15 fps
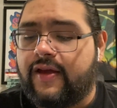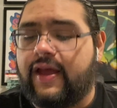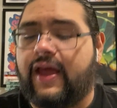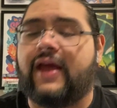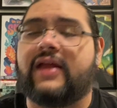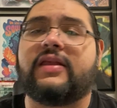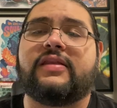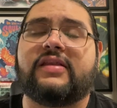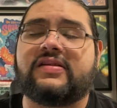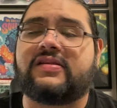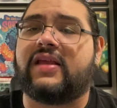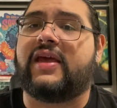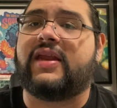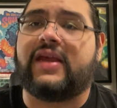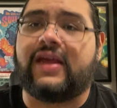And this
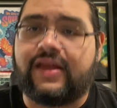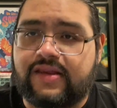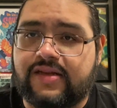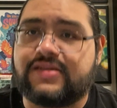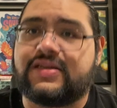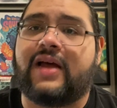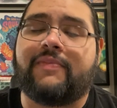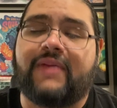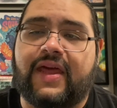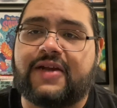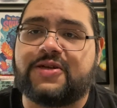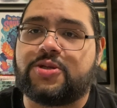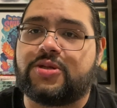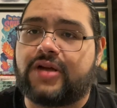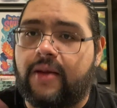lady does not
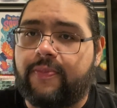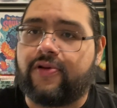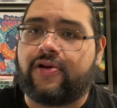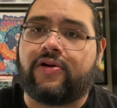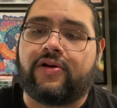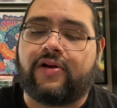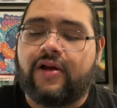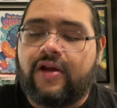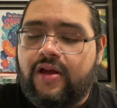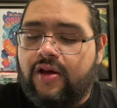manage to topple her